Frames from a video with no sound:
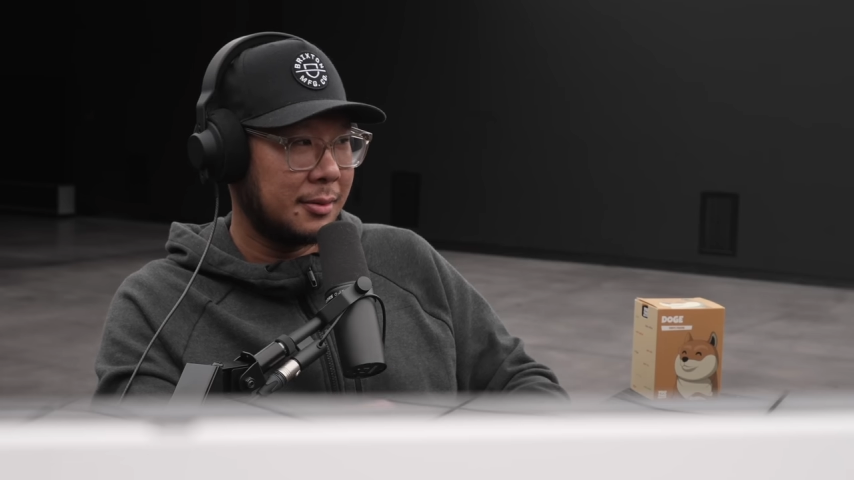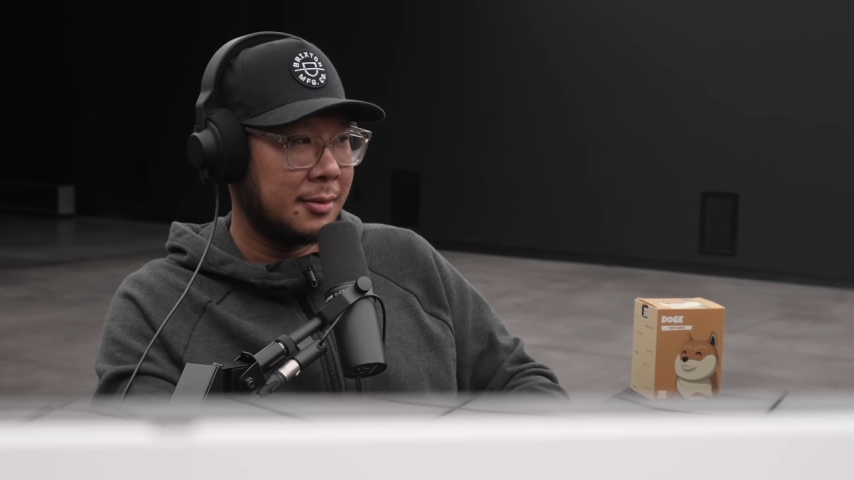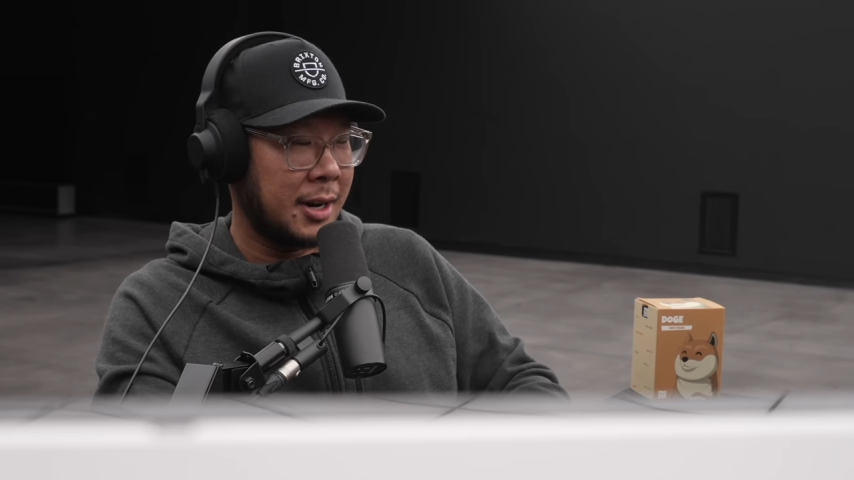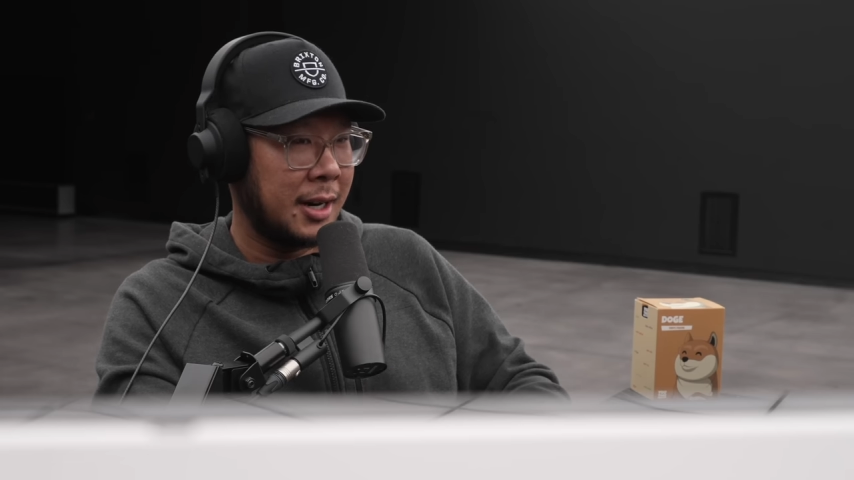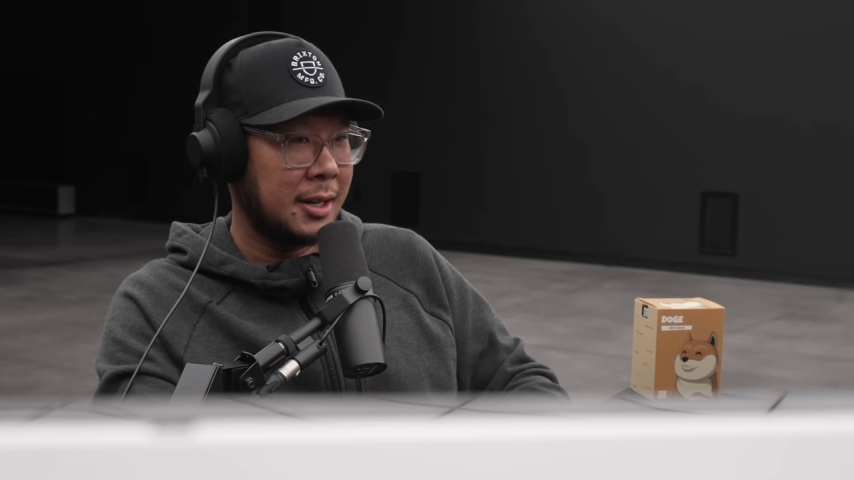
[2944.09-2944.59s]

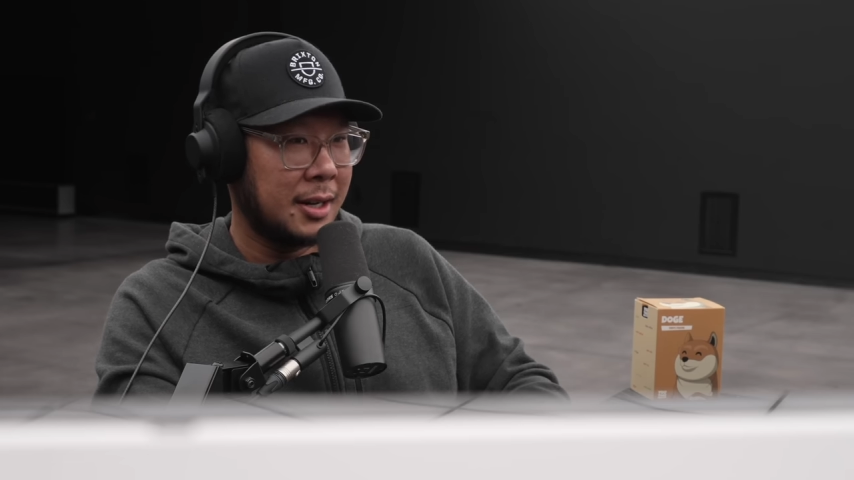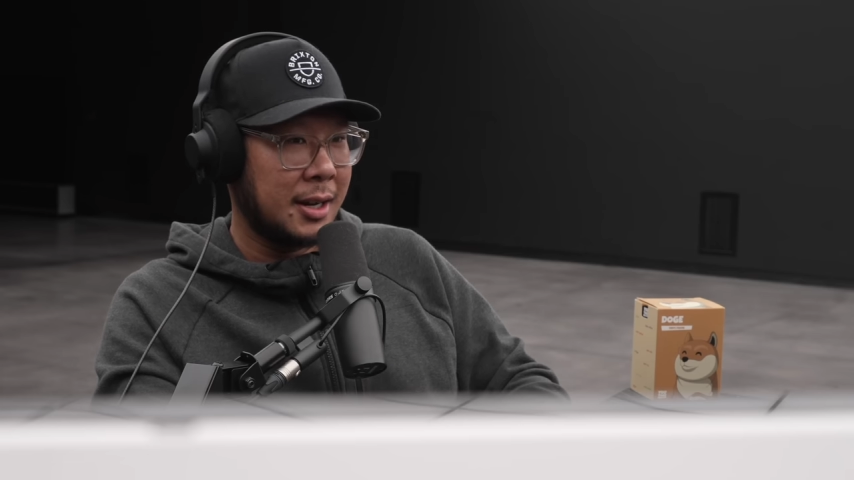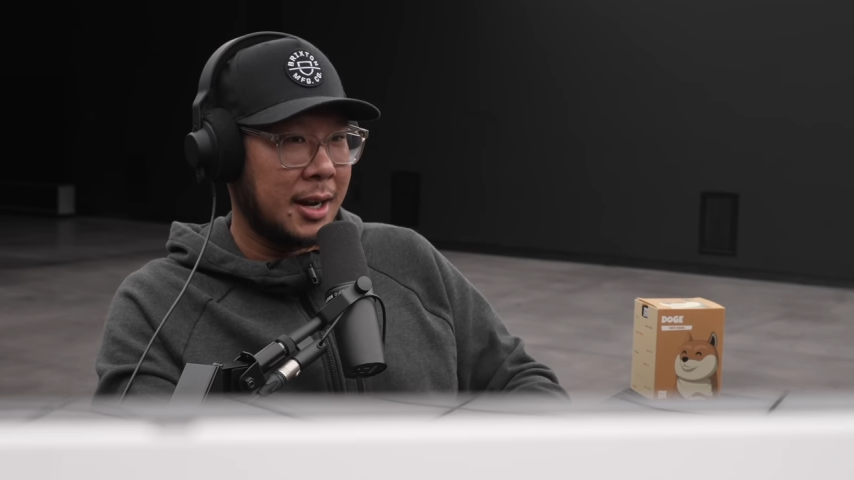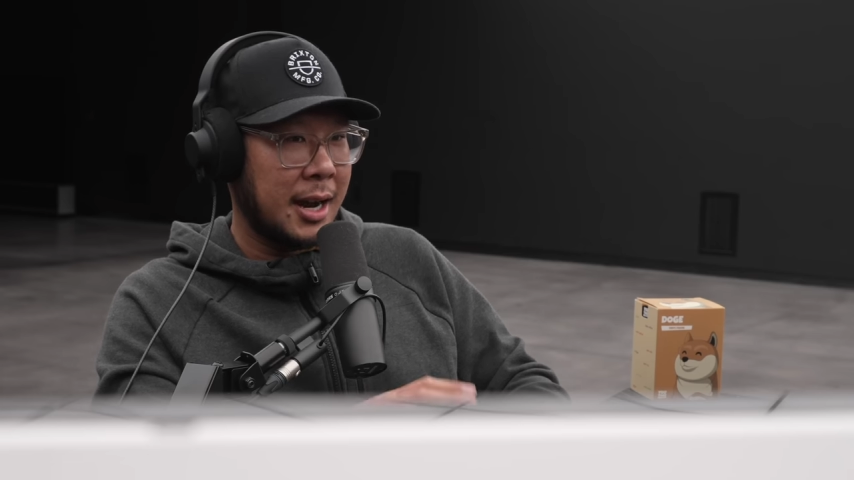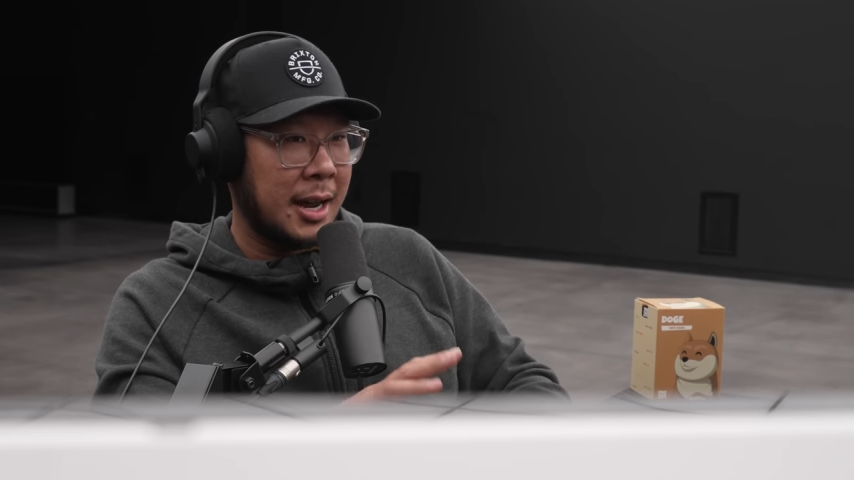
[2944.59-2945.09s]
Right.
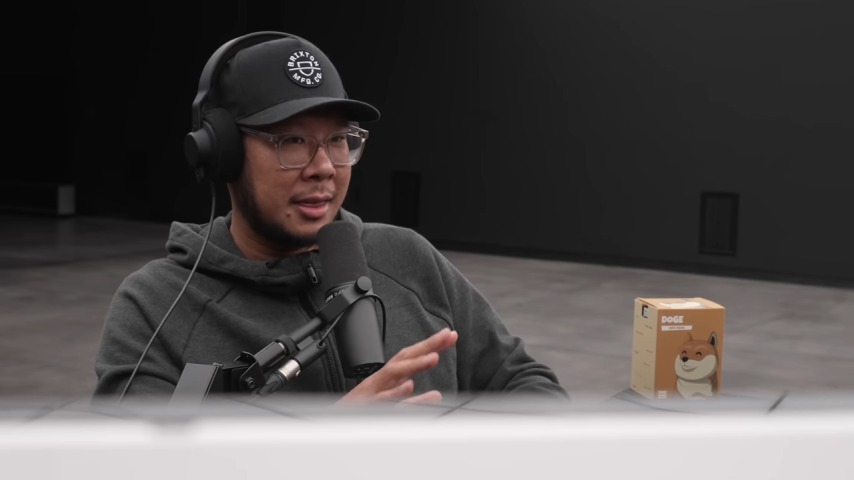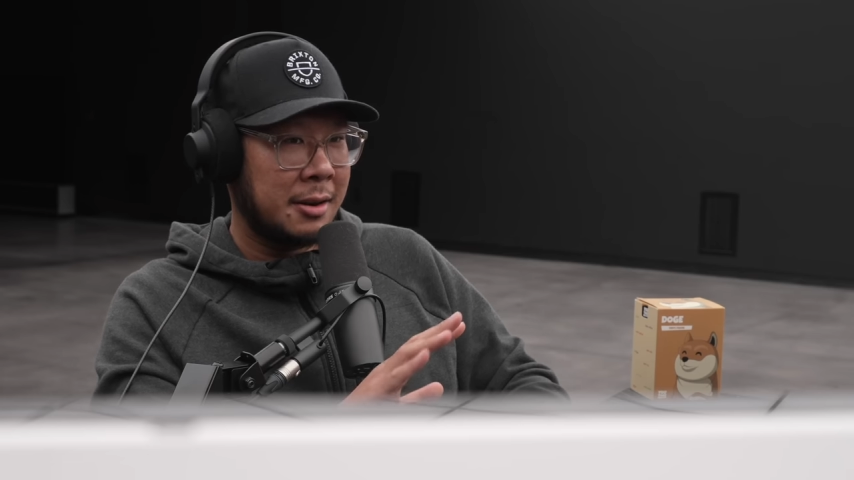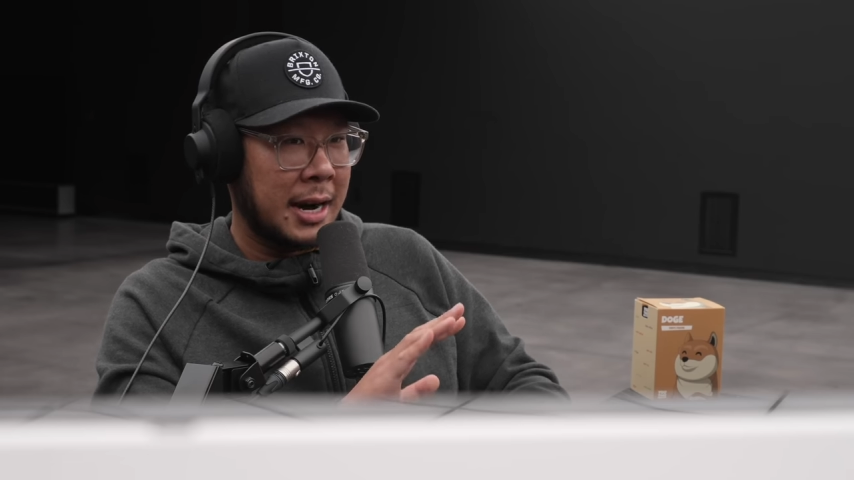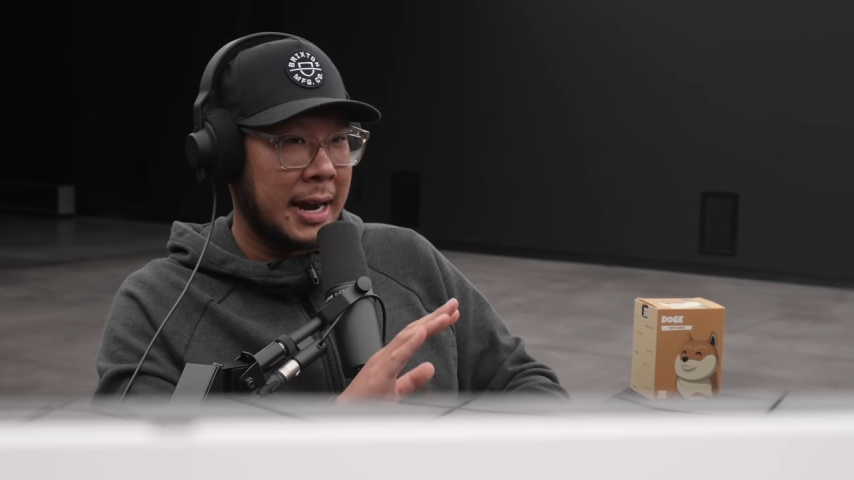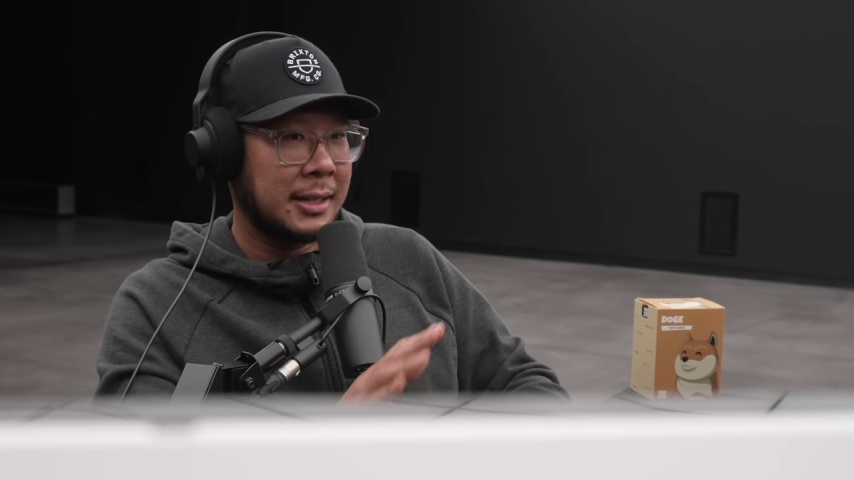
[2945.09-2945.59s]
Yeah. And
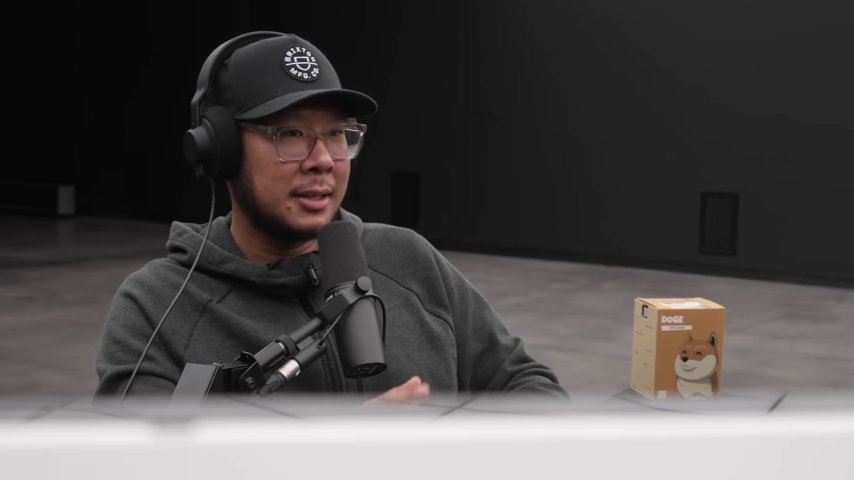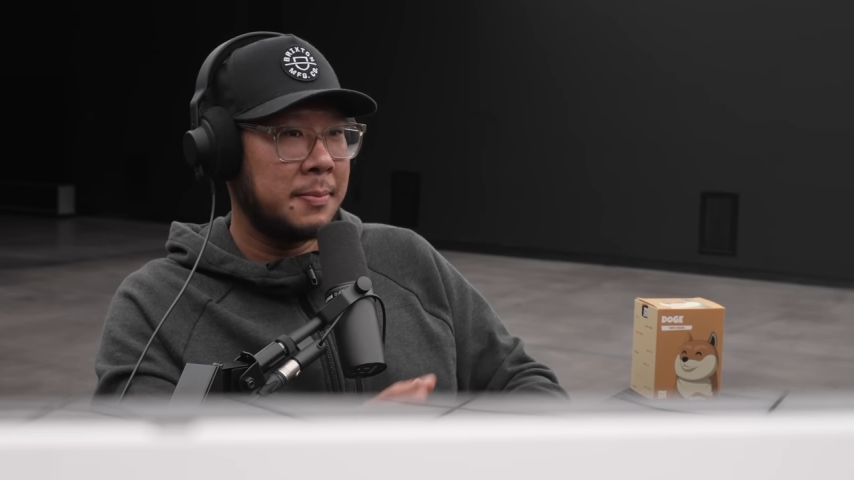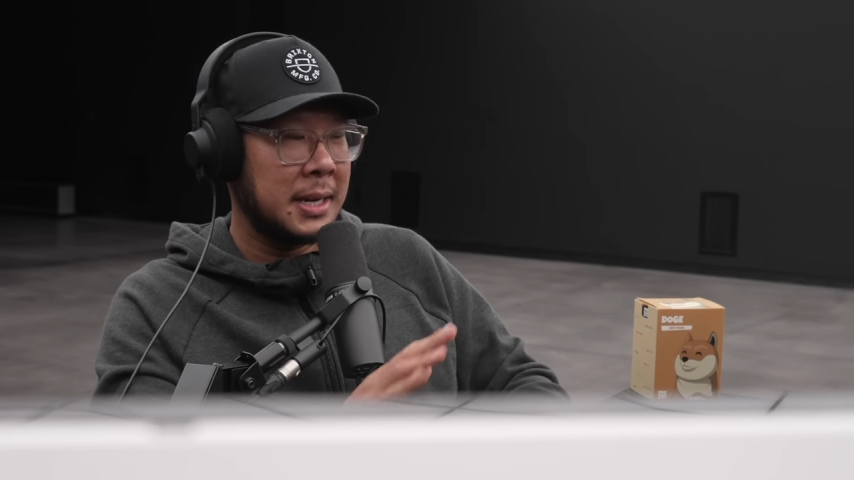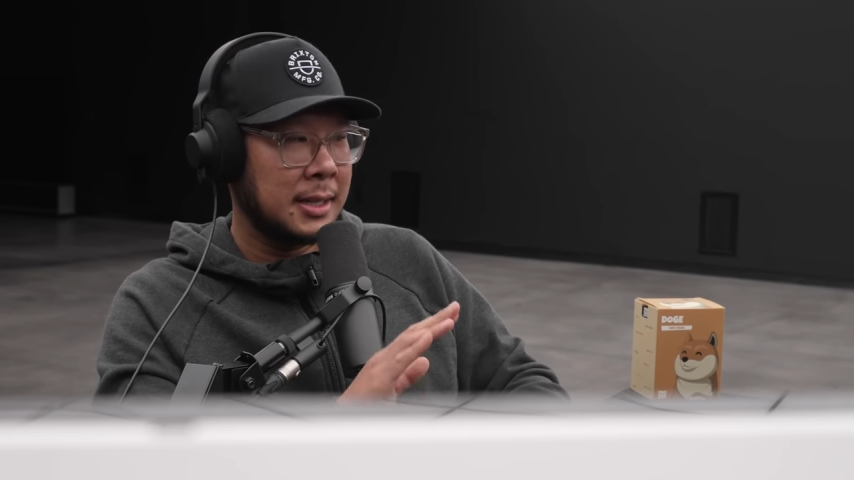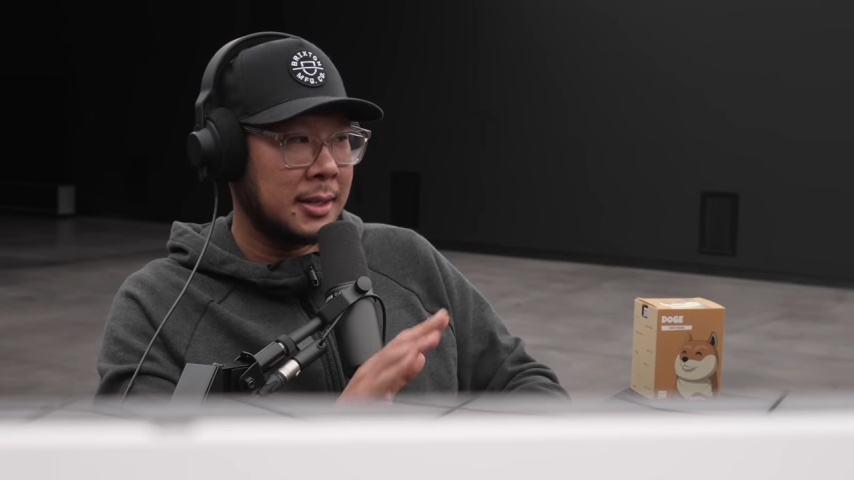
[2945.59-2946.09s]
there has to
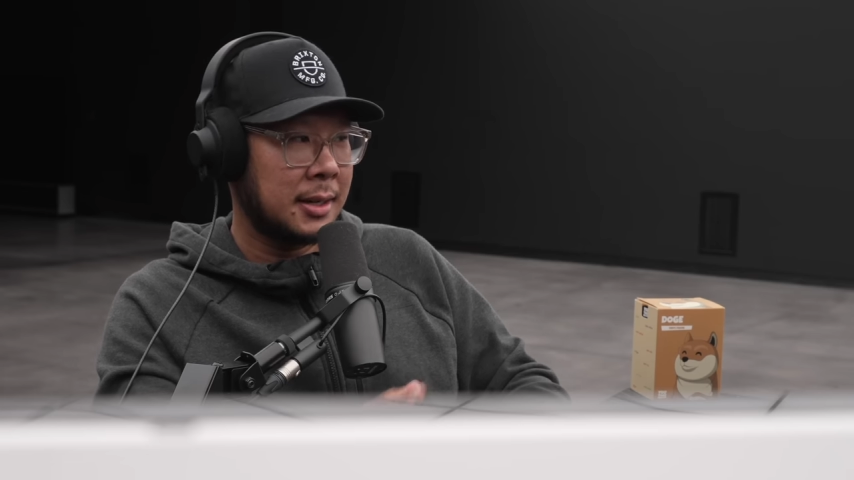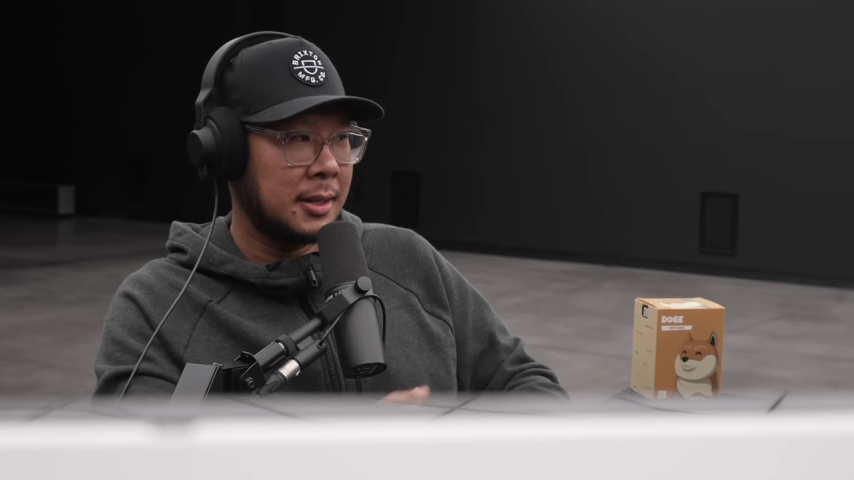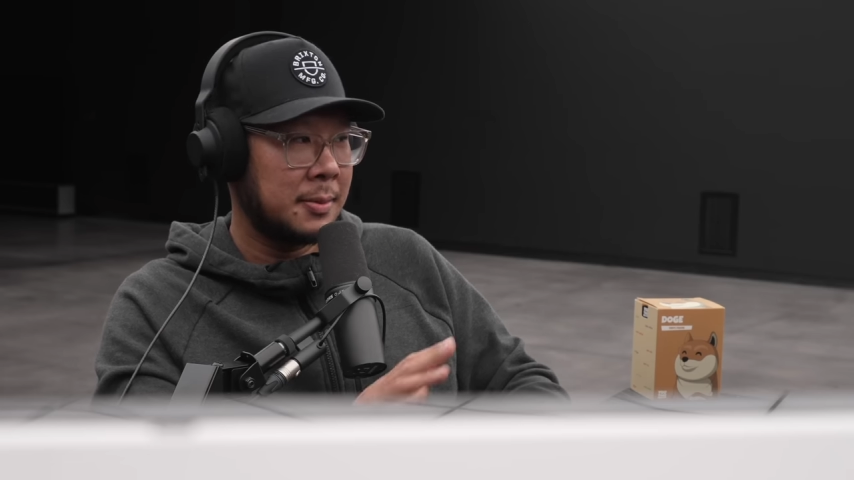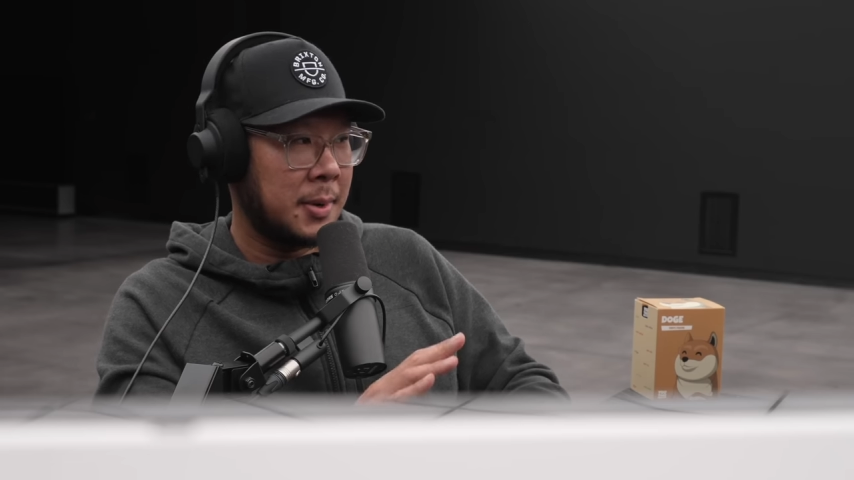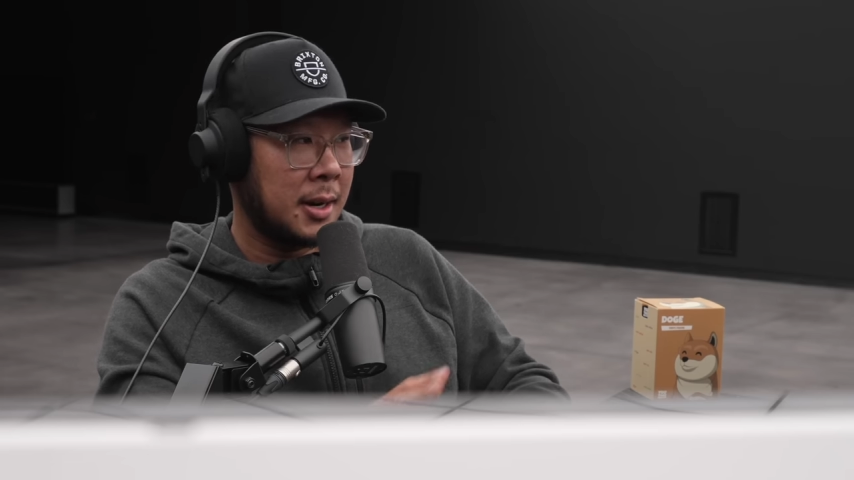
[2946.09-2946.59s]
be a sunspot,